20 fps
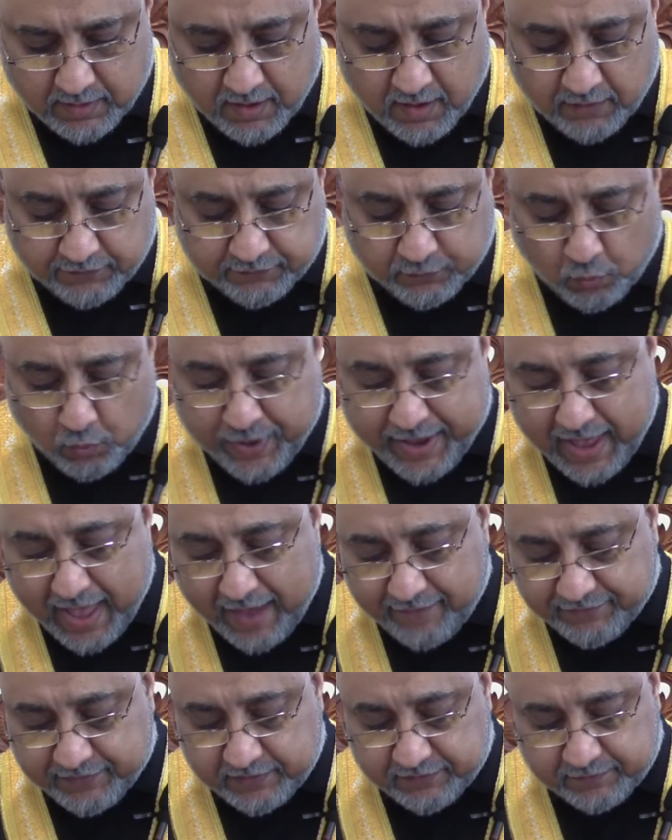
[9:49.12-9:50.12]
So we
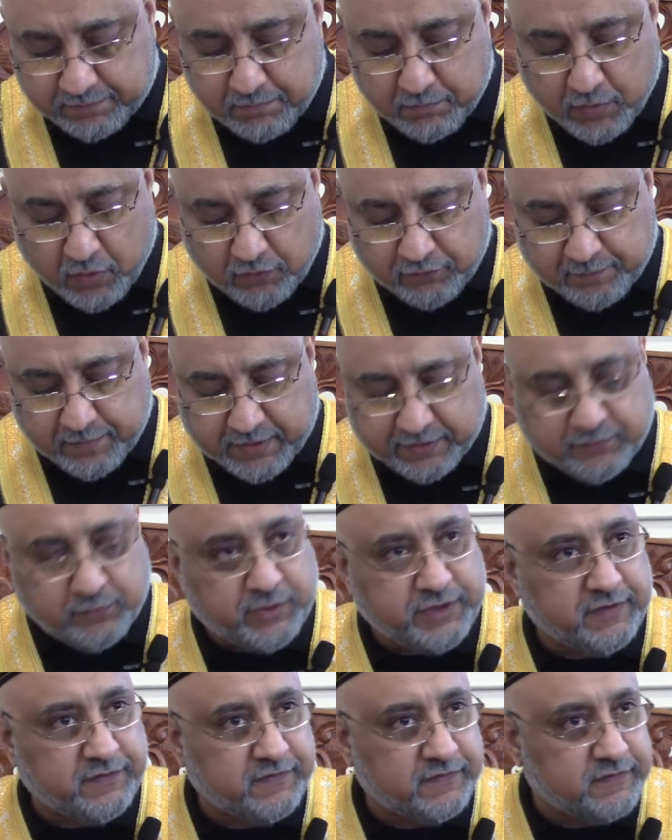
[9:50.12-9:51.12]
have this movement
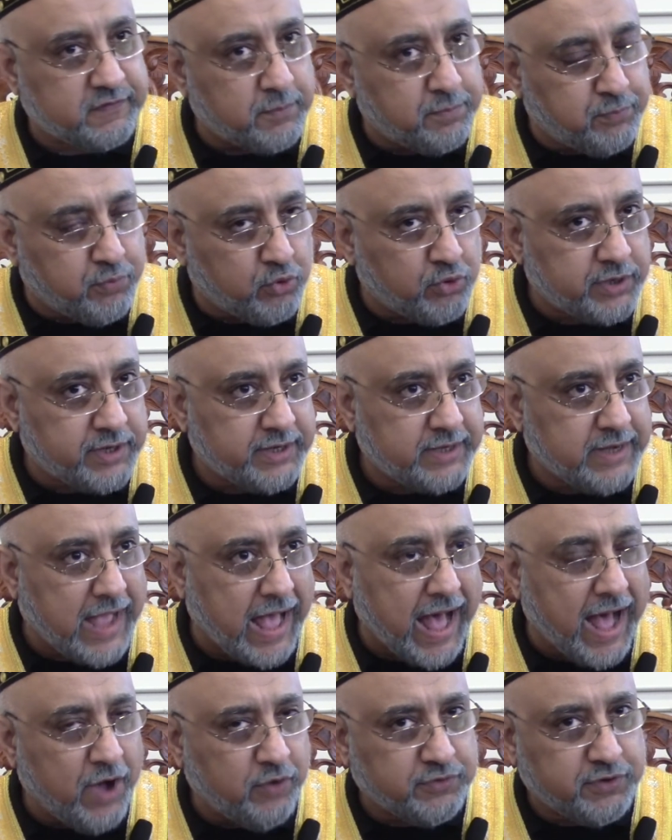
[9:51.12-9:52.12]
which is
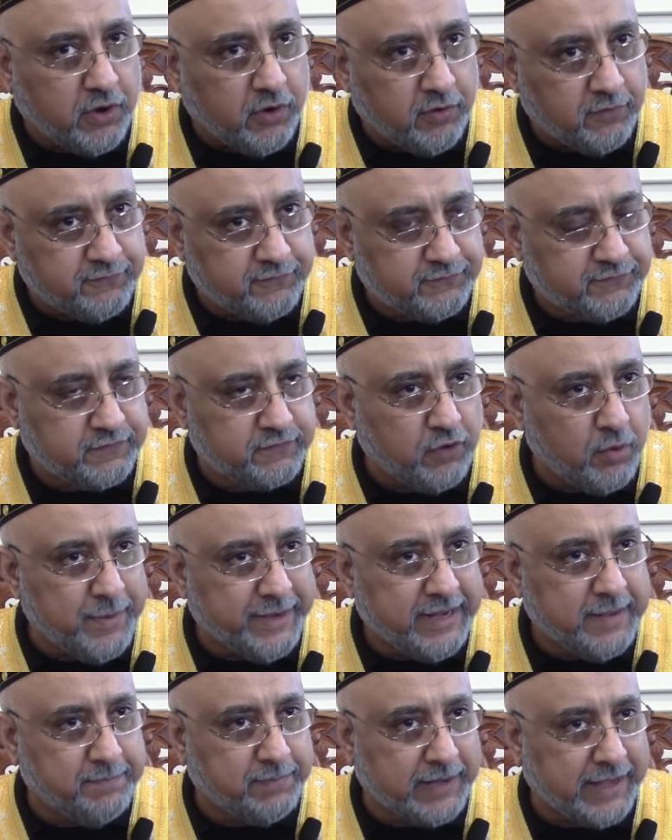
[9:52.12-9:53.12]
supported out of so
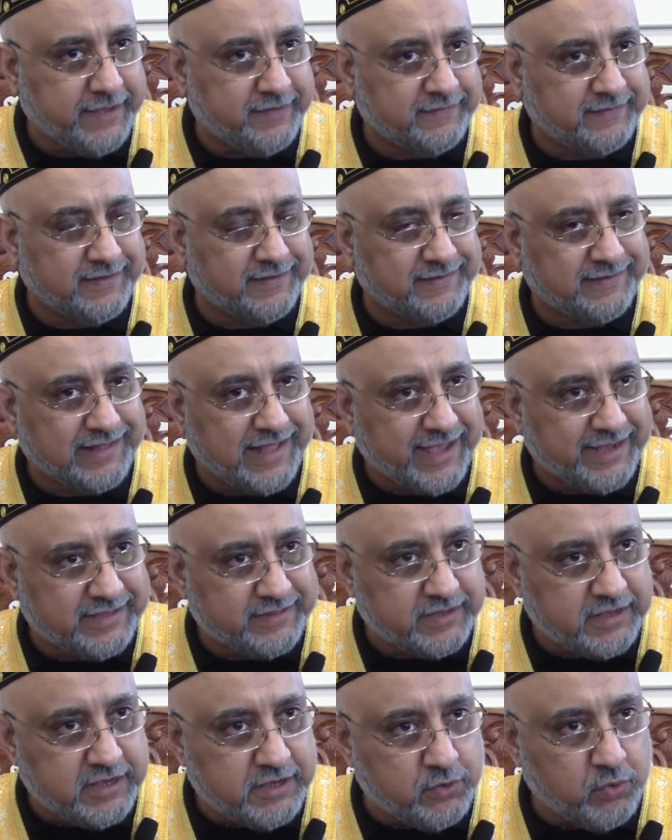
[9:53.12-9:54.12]
many places like
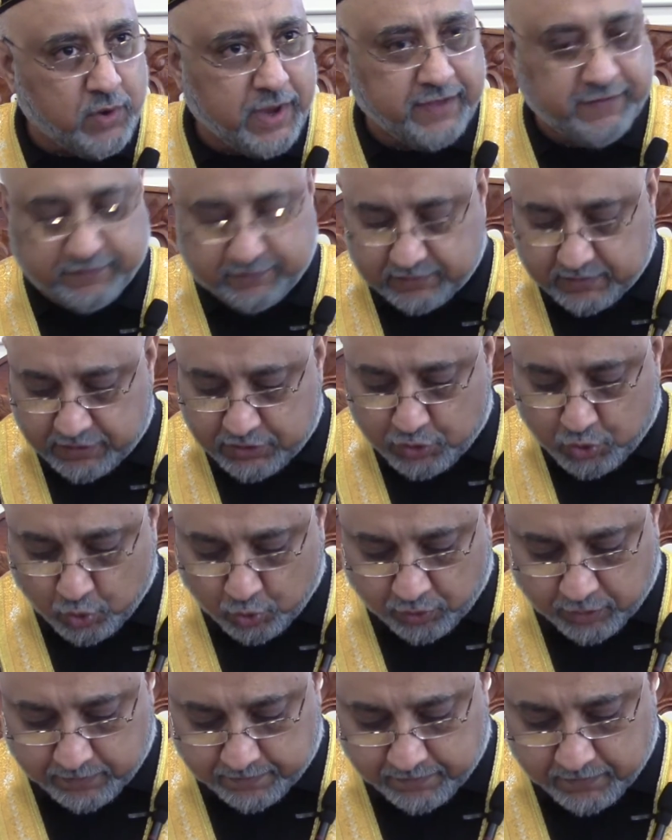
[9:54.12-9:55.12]
the US, the
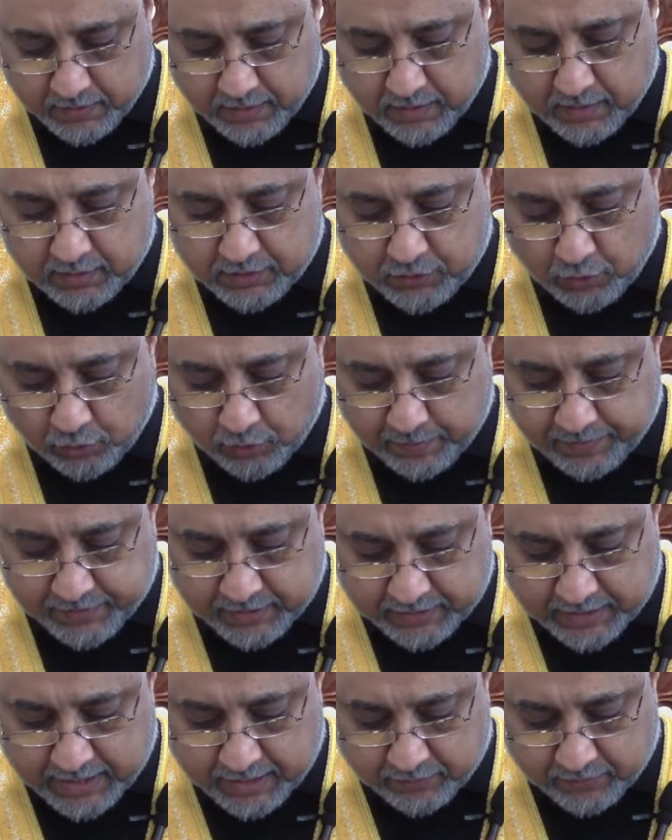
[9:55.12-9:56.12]
Europe,
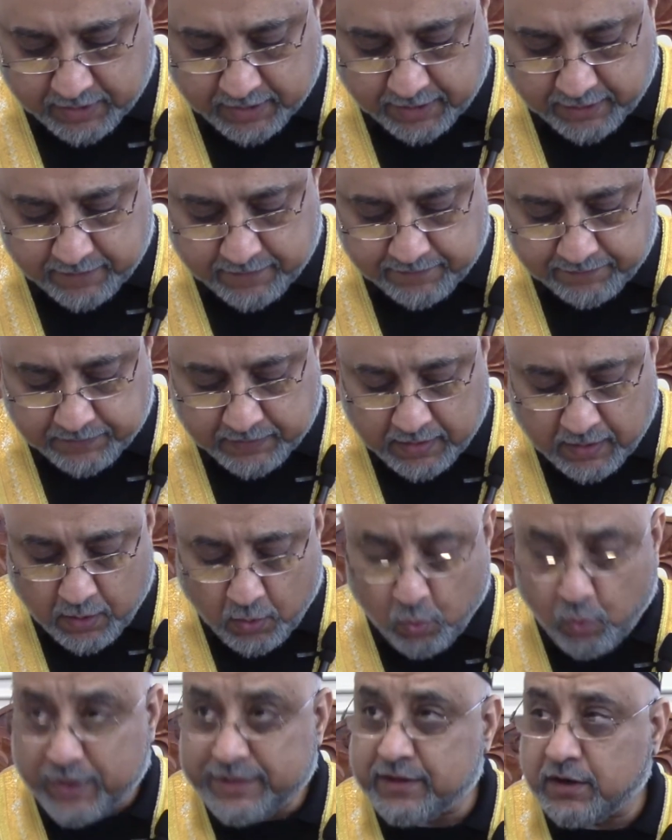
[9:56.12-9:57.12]
European area,
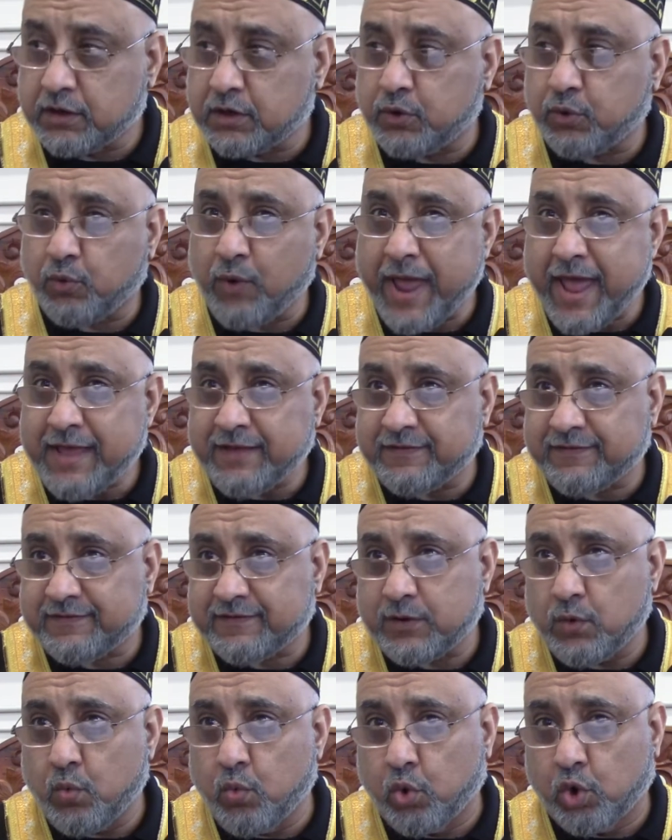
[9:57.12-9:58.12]
with a
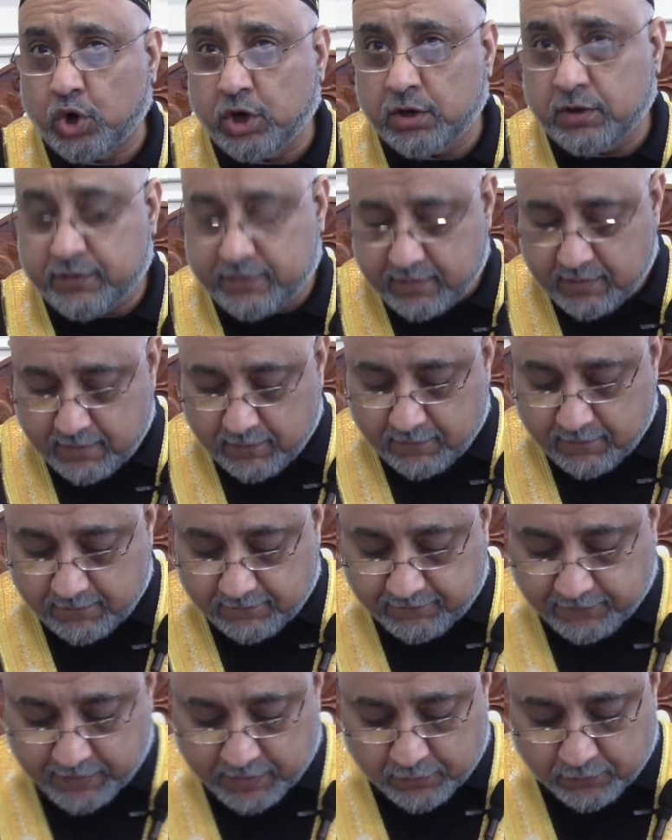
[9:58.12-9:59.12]
crazed world
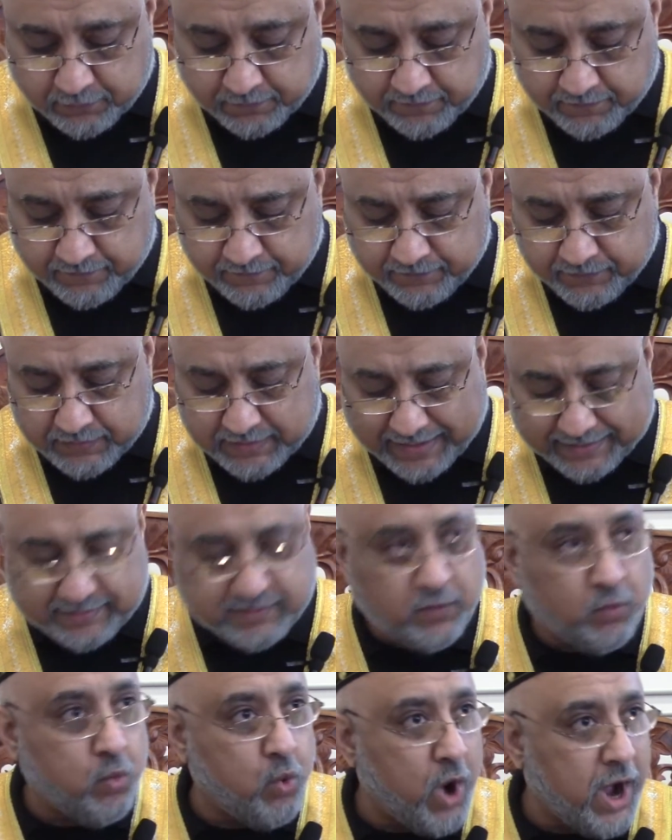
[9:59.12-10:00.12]
view that
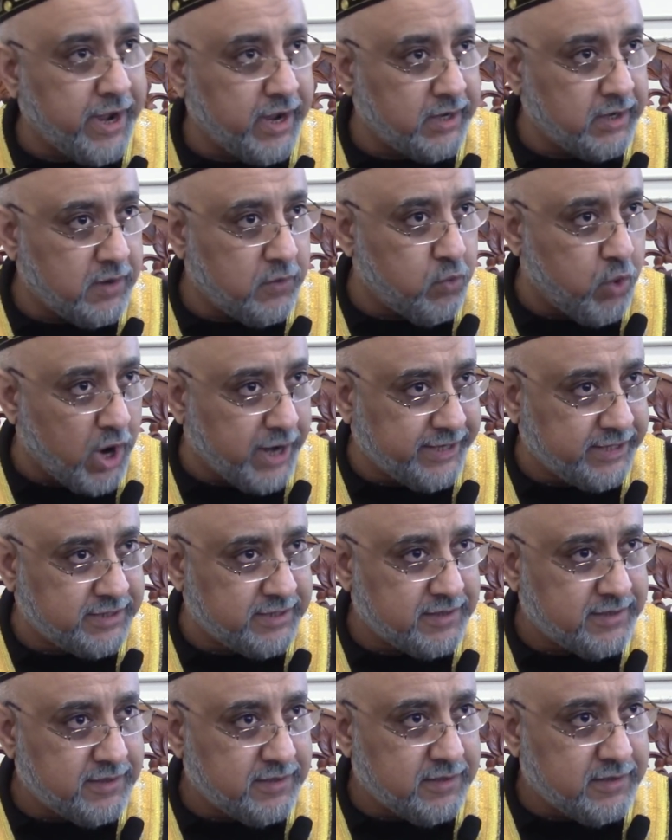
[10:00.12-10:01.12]
the
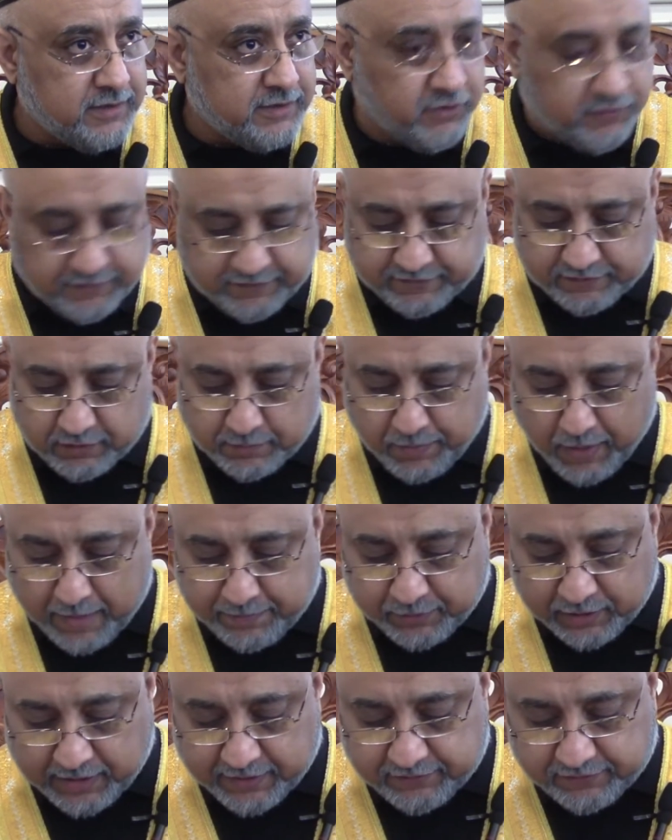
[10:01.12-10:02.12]
white Christian
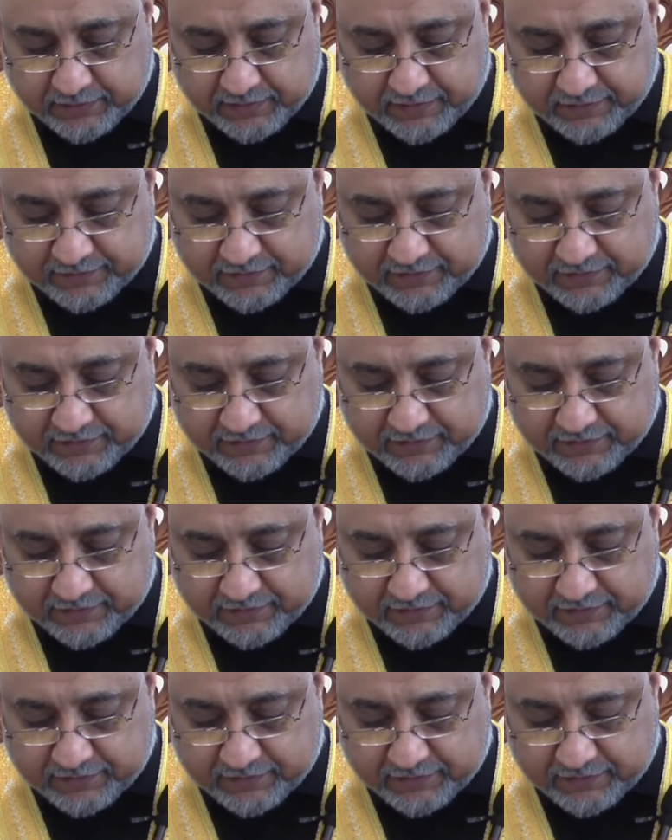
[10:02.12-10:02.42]
population is